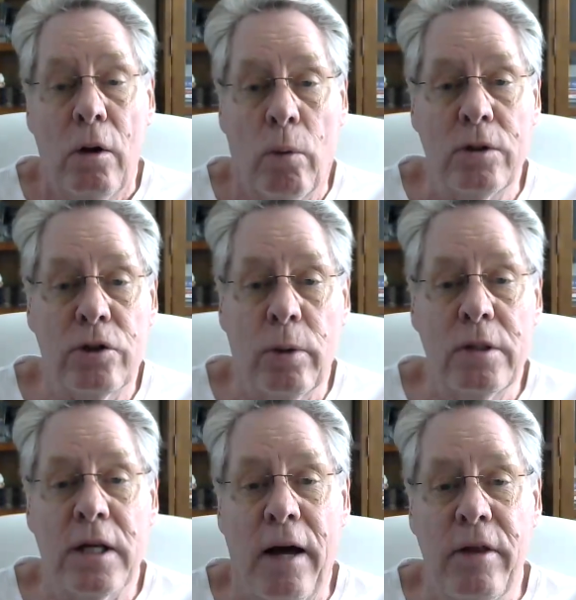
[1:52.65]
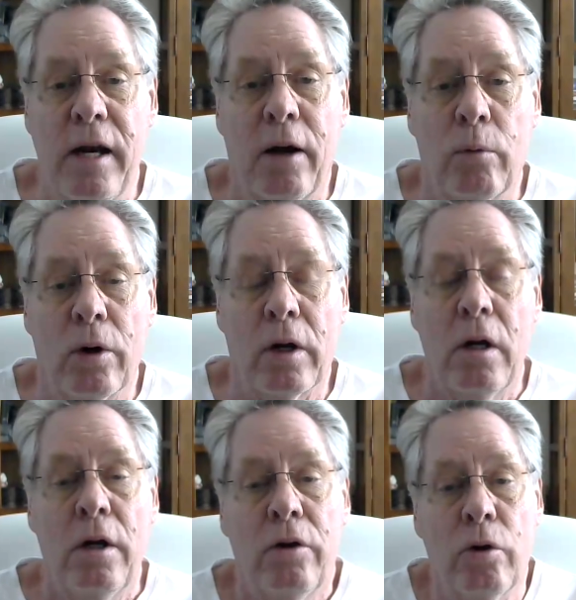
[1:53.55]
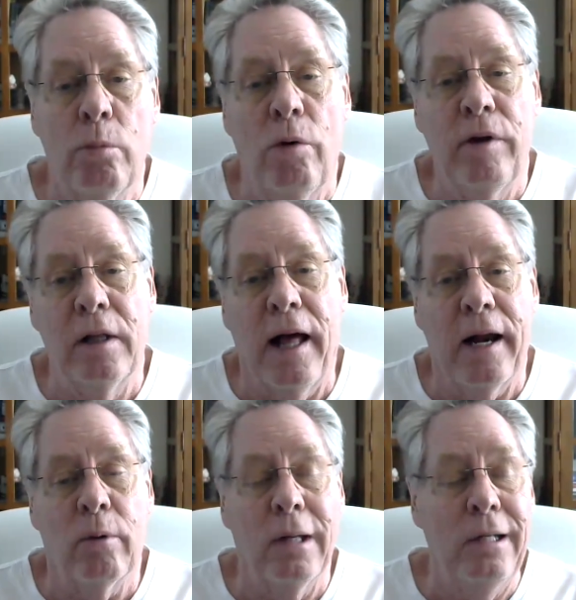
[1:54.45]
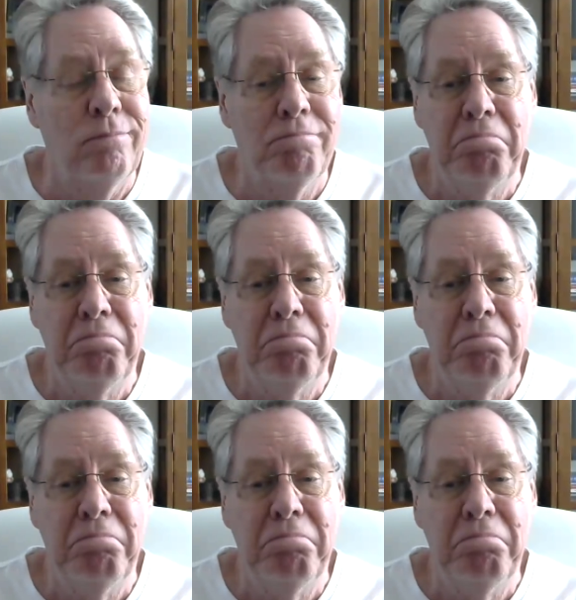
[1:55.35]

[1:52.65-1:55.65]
Once they're inside the network, they're moving laterally.